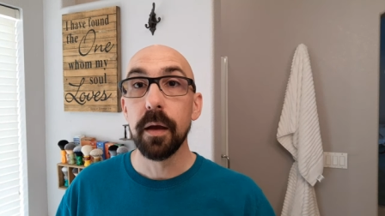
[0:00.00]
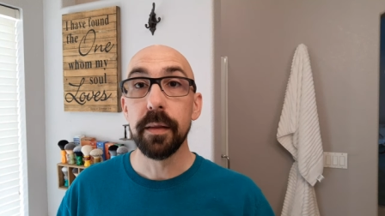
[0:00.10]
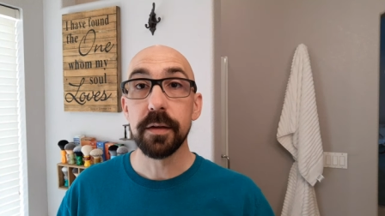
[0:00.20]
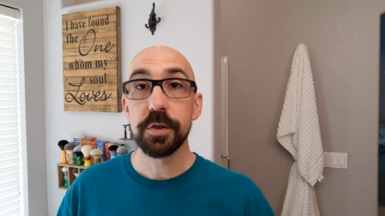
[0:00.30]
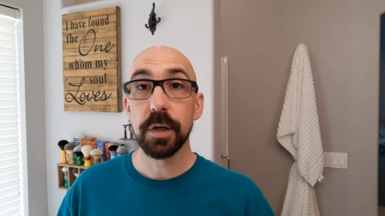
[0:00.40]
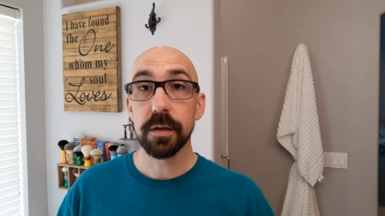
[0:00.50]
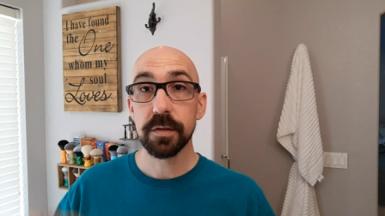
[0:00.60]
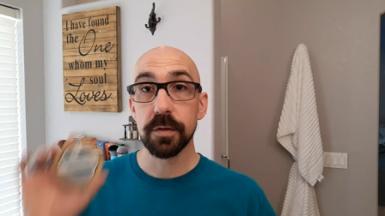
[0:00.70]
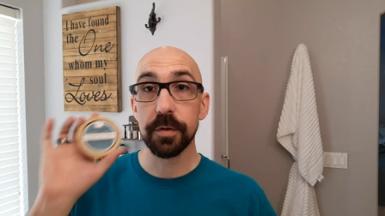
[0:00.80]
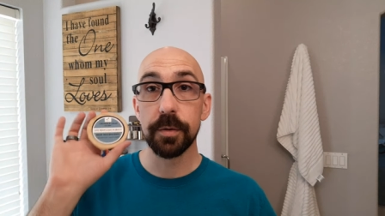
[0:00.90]
And then she
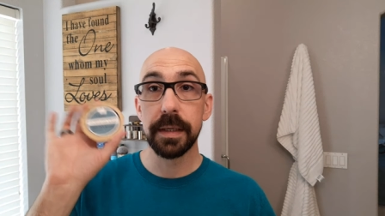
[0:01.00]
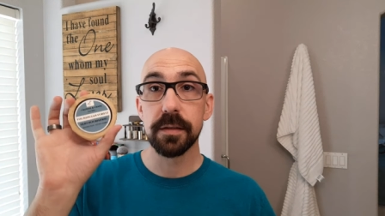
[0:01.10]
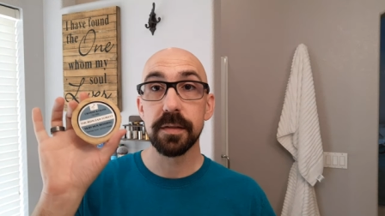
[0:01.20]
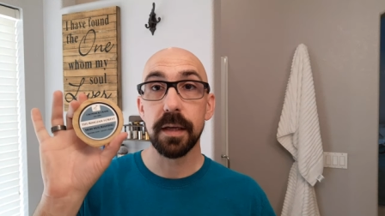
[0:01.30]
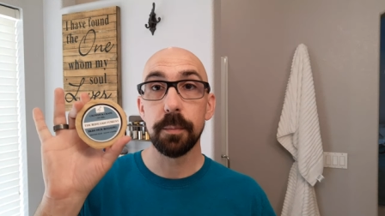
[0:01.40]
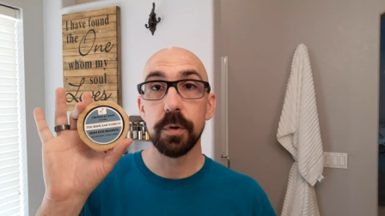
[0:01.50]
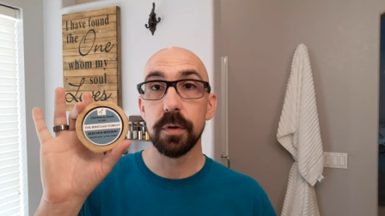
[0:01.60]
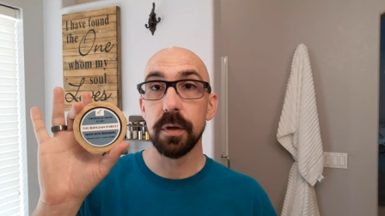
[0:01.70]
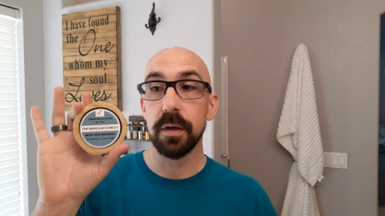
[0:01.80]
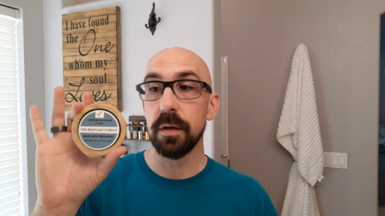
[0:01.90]
also threw in a
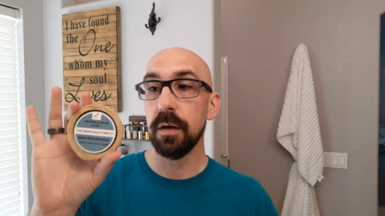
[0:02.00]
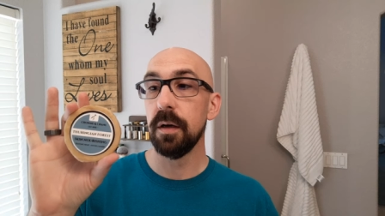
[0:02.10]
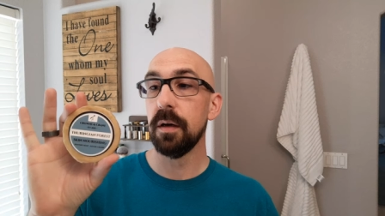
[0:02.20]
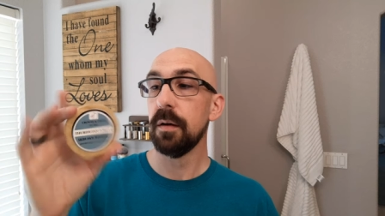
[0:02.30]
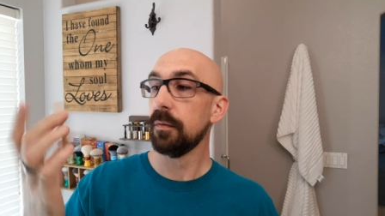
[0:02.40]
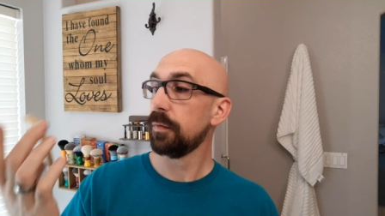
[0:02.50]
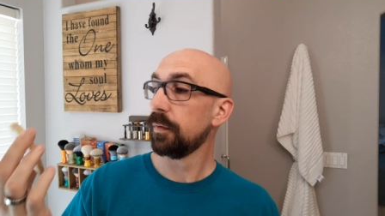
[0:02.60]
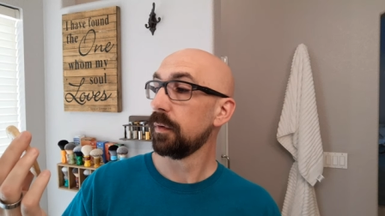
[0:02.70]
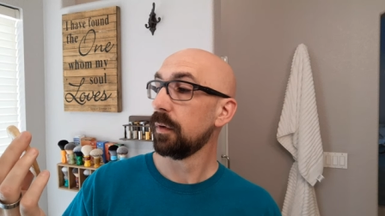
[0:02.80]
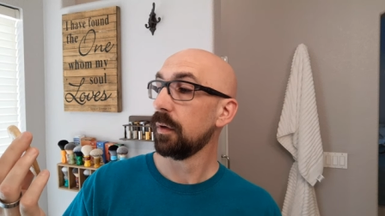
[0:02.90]
sample of
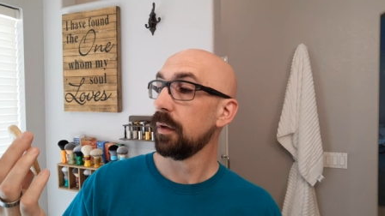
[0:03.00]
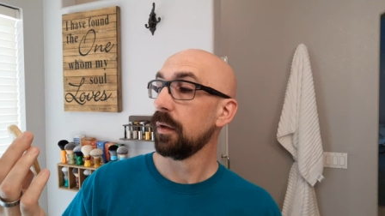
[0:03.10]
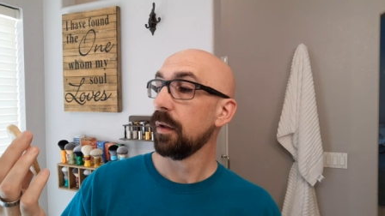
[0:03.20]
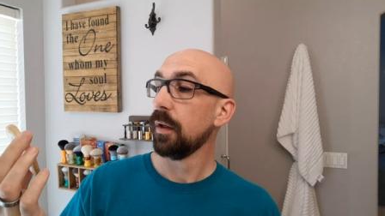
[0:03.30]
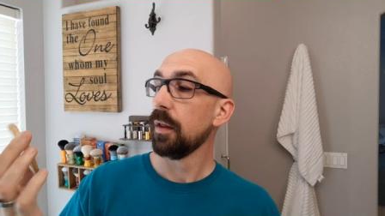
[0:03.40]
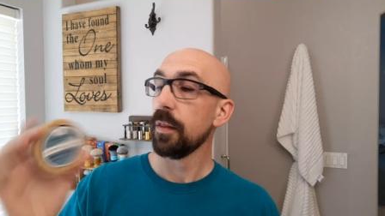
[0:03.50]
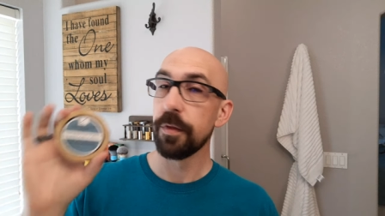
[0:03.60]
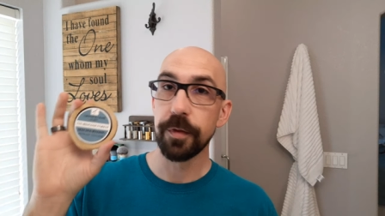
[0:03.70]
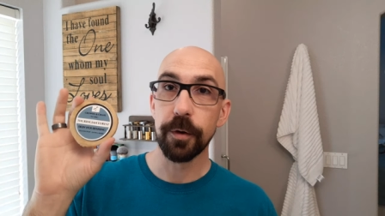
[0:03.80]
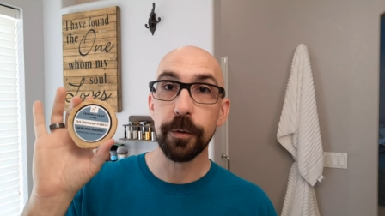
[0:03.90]

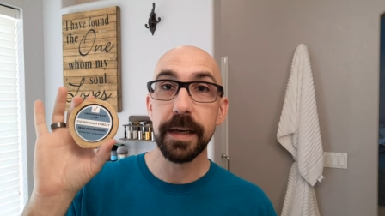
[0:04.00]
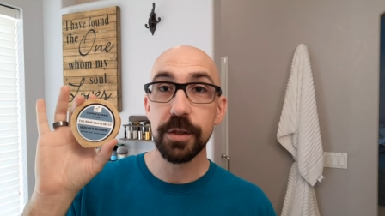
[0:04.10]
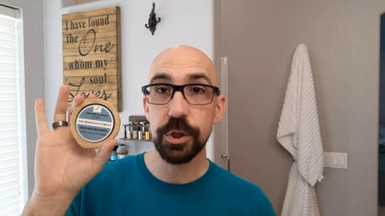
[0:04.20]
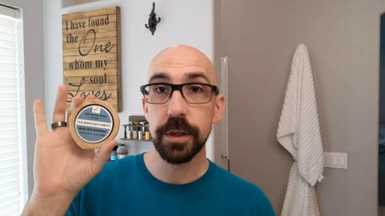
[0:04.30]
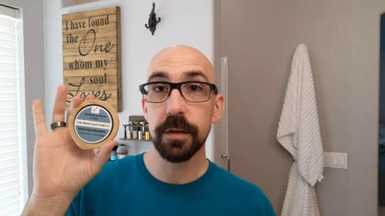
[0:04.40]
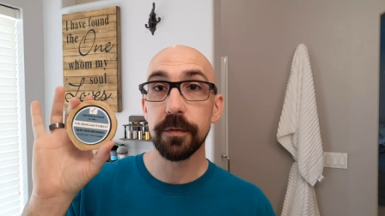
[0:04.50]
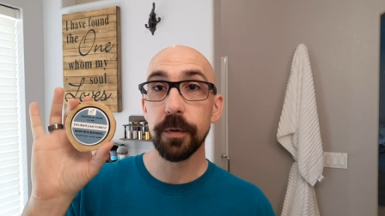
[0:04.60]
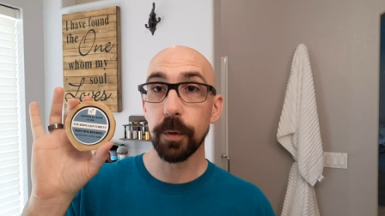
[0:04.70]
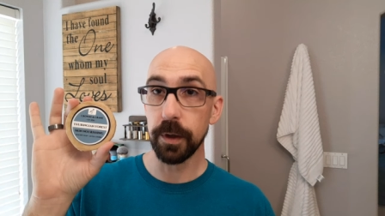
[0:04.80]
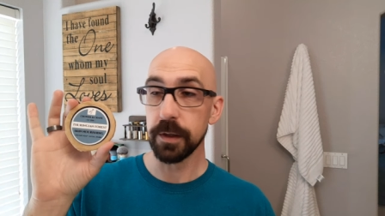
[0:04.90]
Thuringian
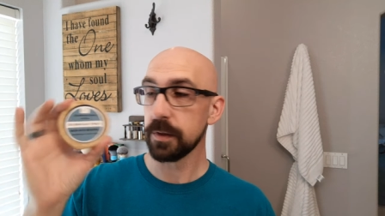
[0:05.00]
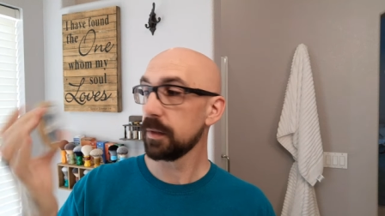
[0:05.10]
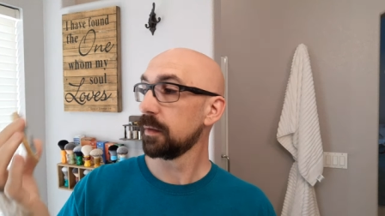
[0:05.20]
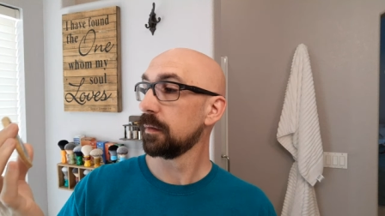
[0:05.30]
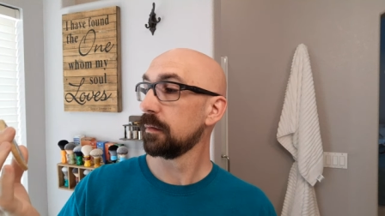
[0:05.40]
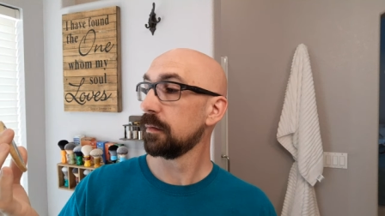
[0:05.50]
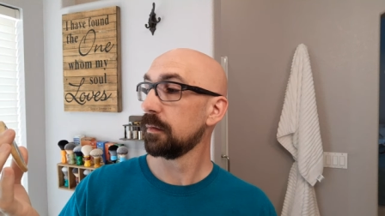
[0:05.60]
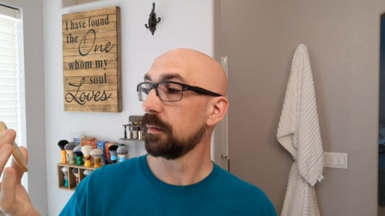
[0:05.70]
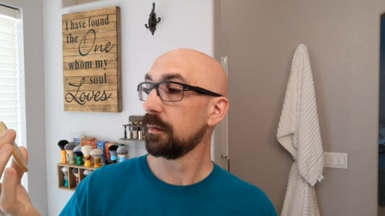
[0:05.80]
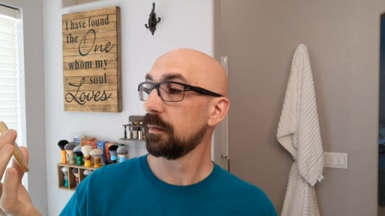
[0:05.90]
Forest.
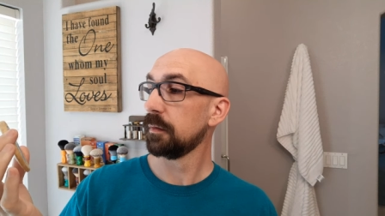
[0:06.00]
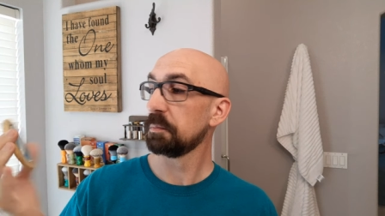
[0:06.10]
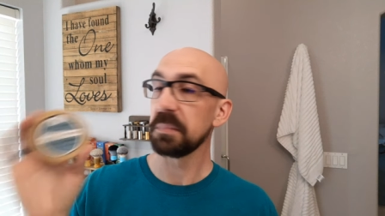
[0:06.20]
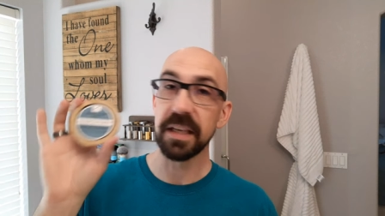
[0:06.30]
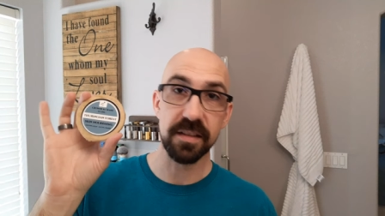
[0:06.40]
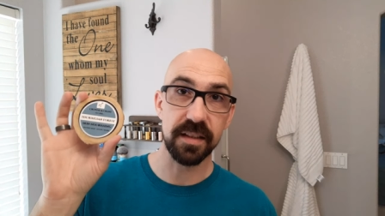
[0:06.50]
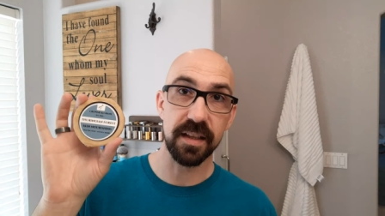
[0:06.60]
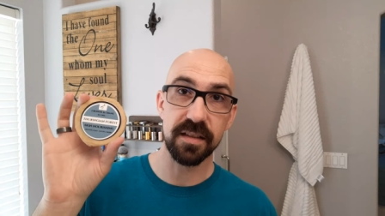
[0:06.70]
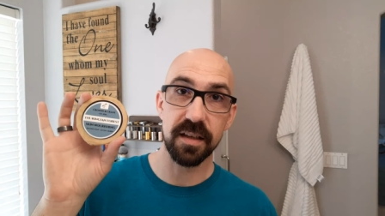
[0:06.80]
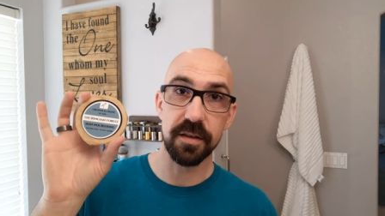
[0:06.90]
I'm guessing
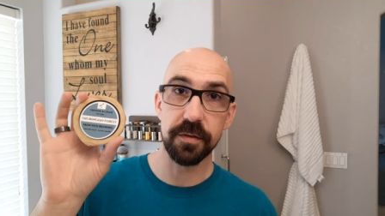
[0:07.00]
that's how